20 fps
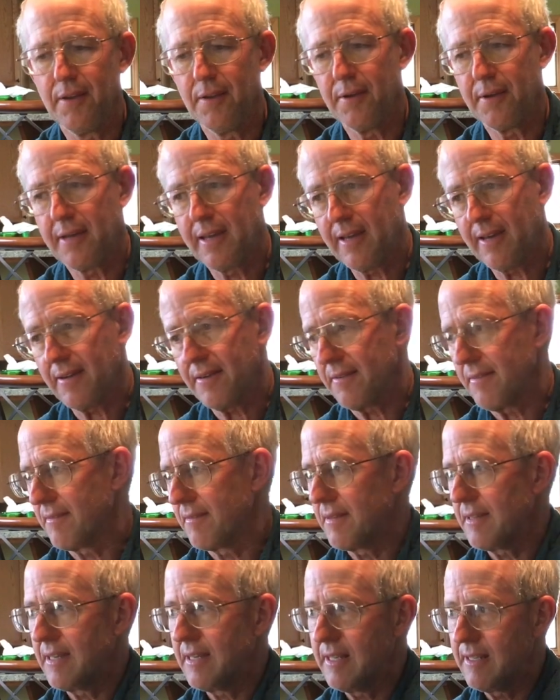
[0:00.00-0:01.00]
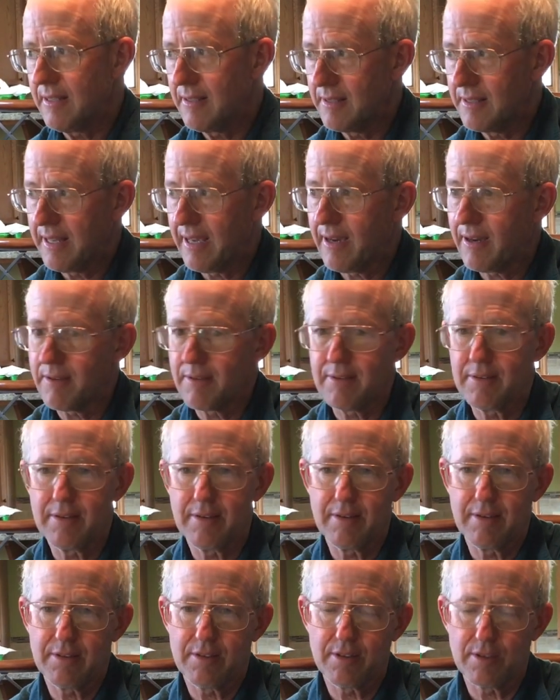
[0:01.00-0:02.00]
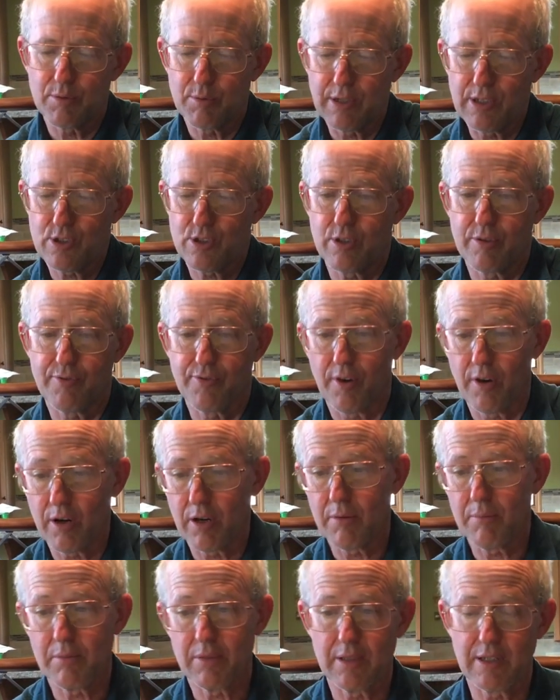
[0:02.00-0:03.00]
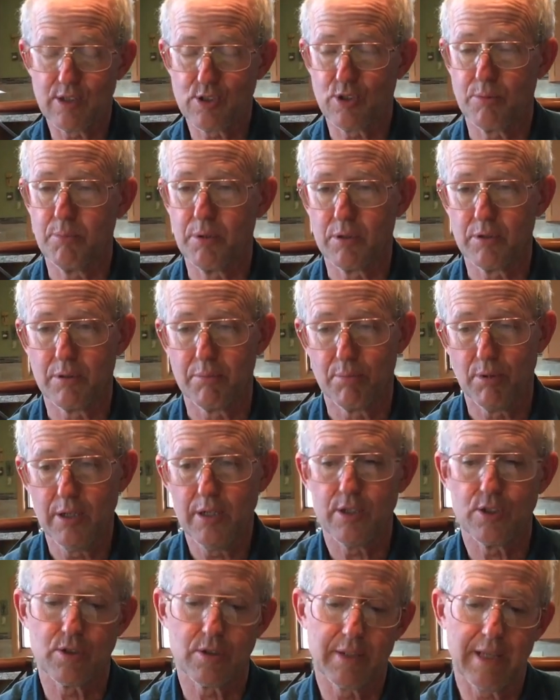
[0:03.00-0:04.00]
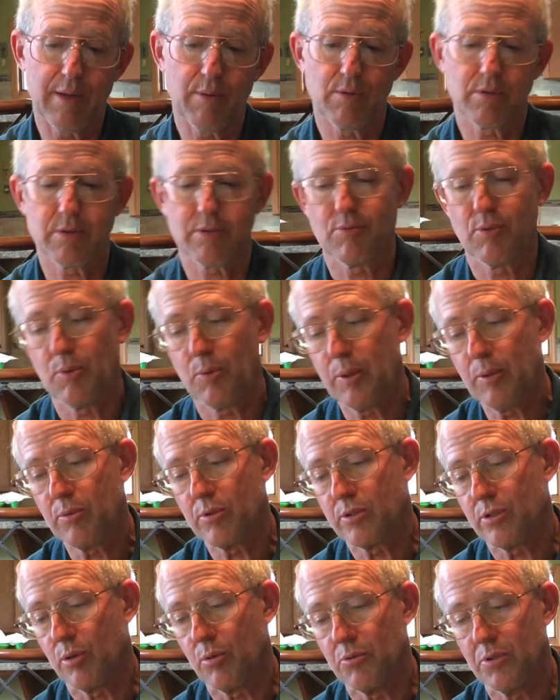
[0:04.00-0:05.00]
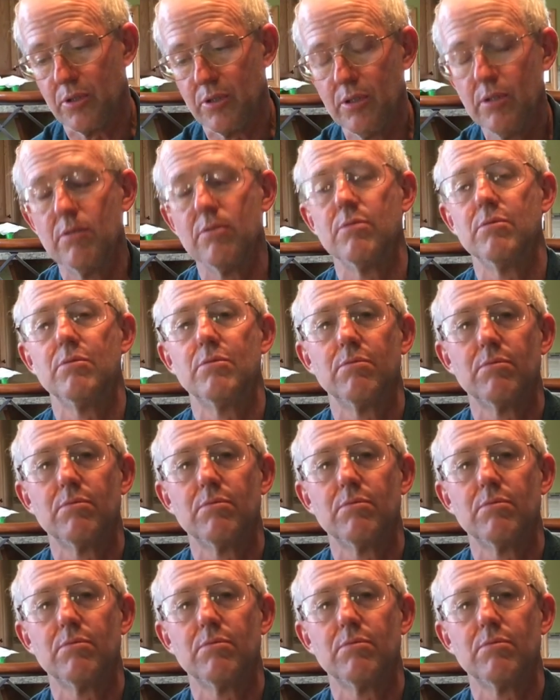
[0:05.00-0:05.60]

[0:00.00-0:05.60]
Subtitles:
You can't get it down to the rest of your farm unless you build a bridge. And that was what we were told to do.